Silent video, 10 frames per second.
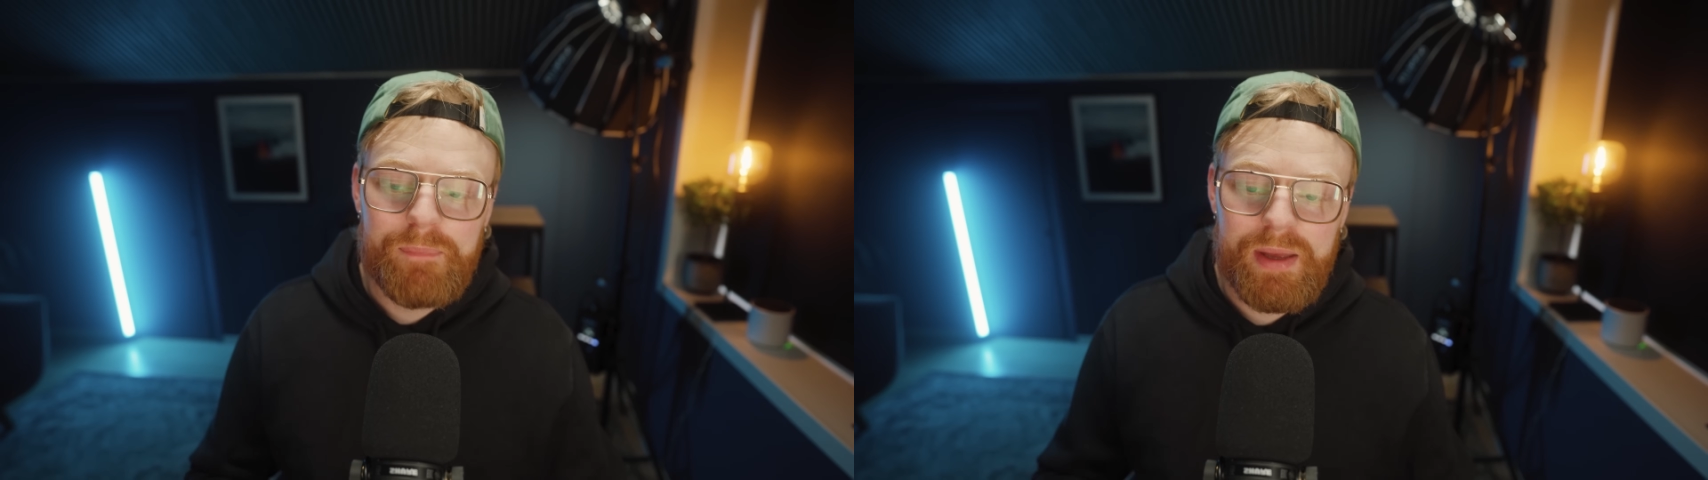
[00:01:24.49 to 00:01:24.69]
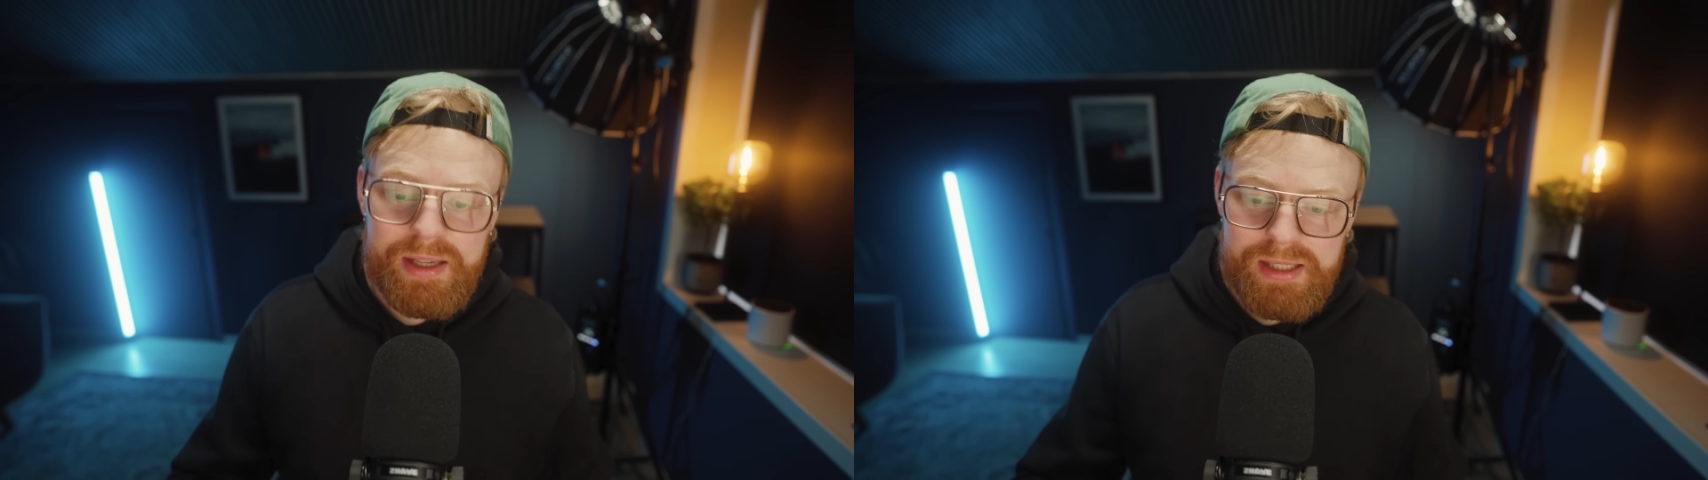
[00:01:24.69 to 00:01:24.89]

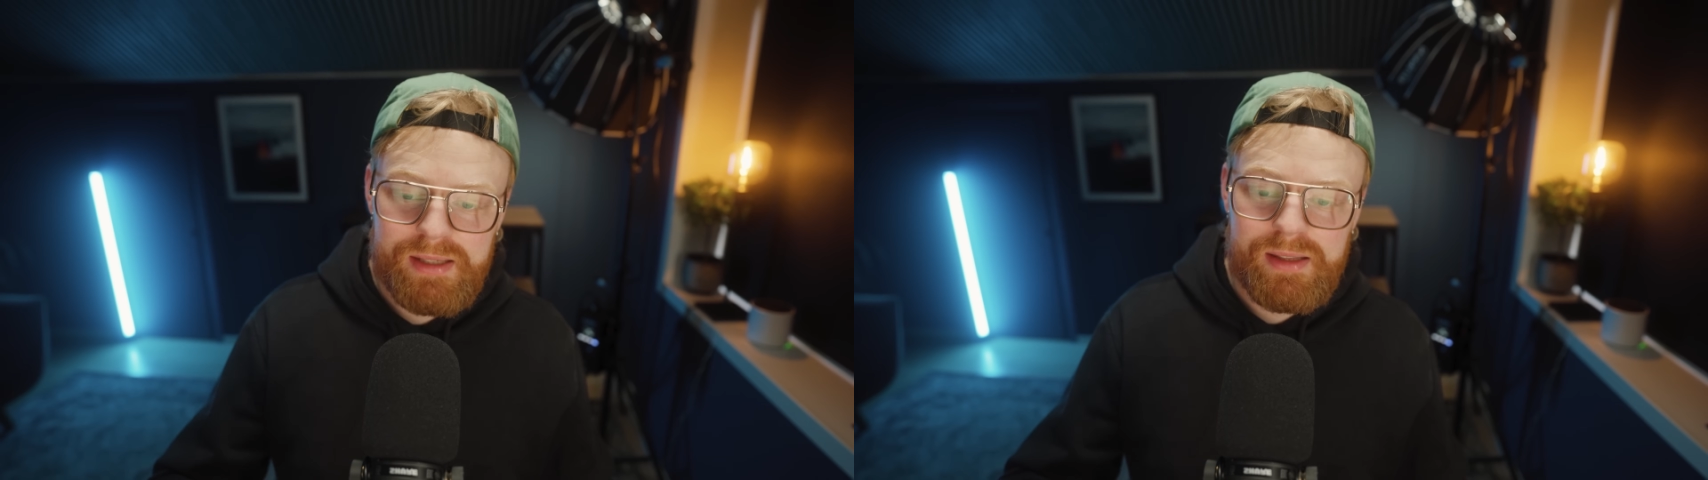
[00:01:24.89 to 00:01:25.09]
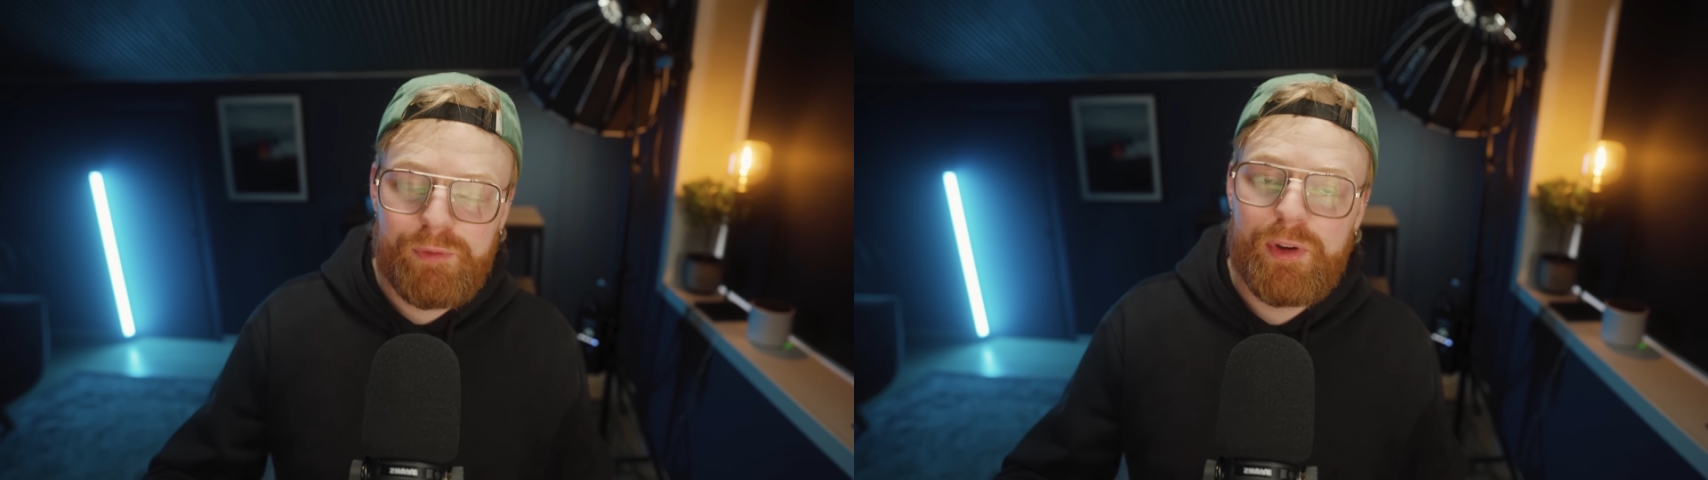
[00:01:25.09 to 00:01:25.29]

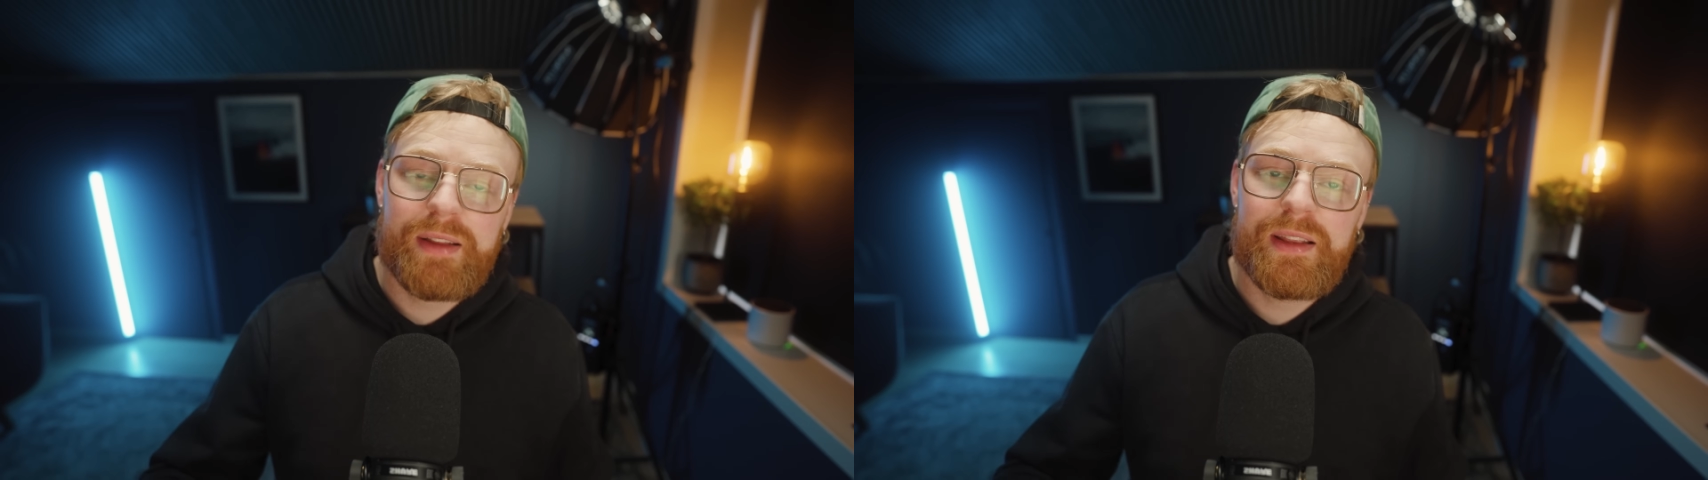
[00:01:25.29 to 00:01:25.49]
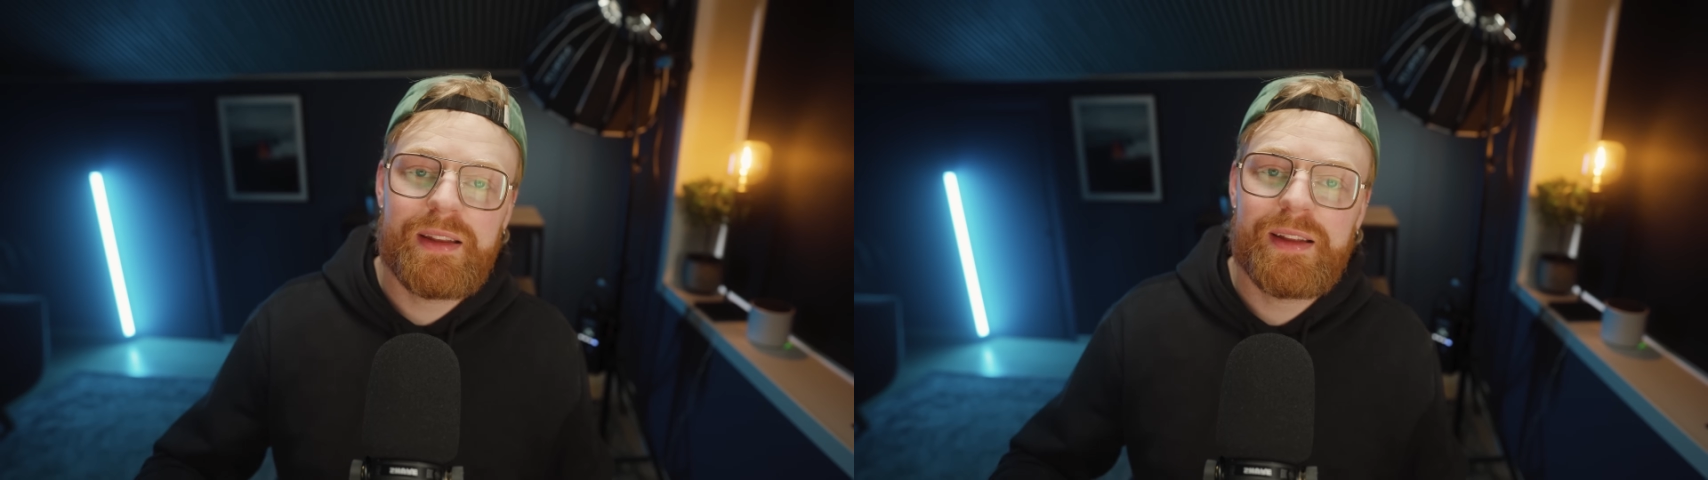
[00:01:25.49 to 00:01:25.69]
is the
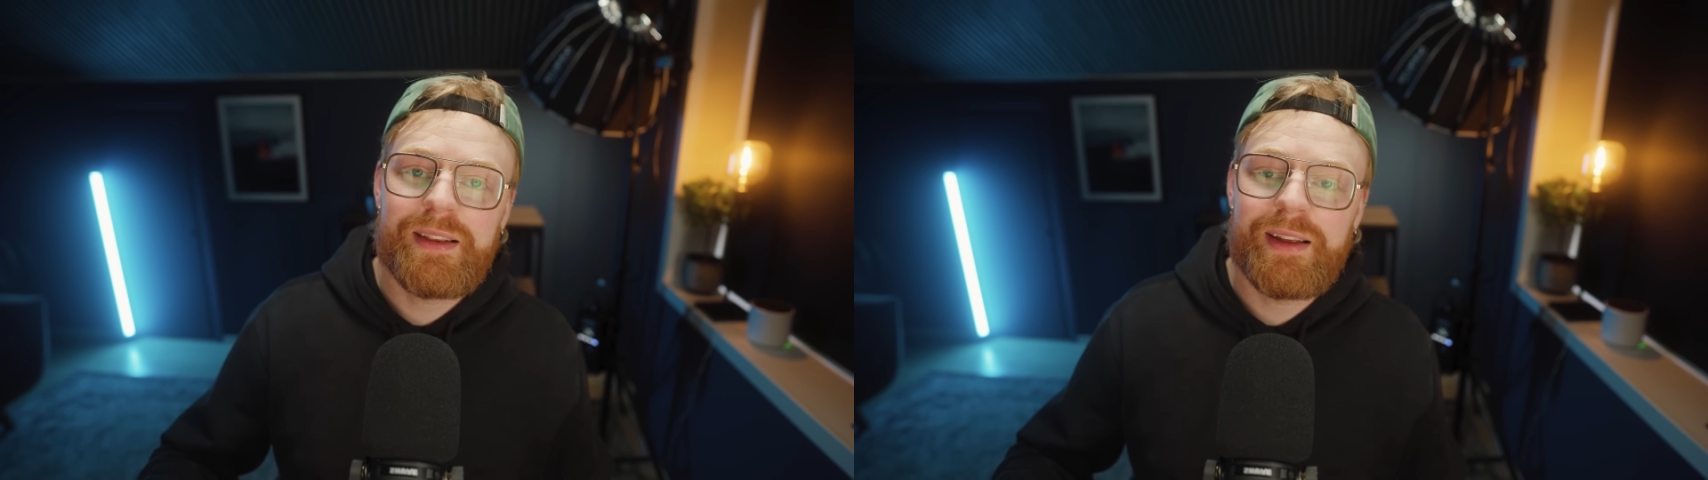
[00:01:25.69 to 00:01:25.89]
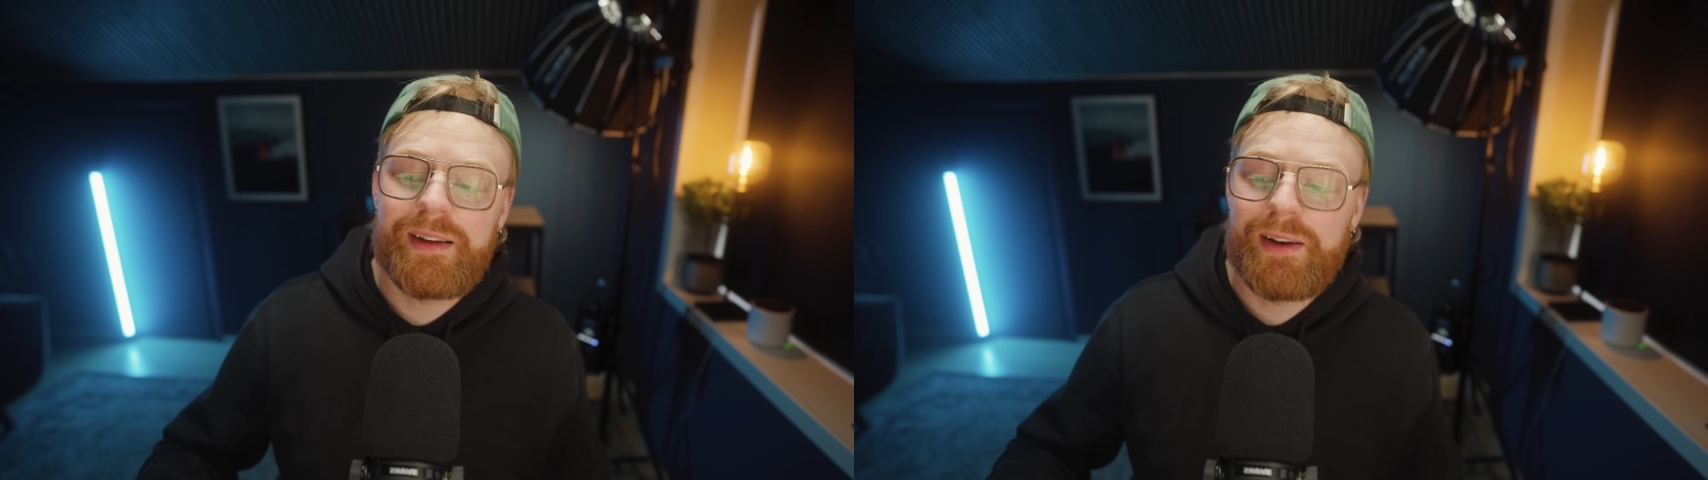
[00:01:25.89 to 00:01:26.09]
fact that it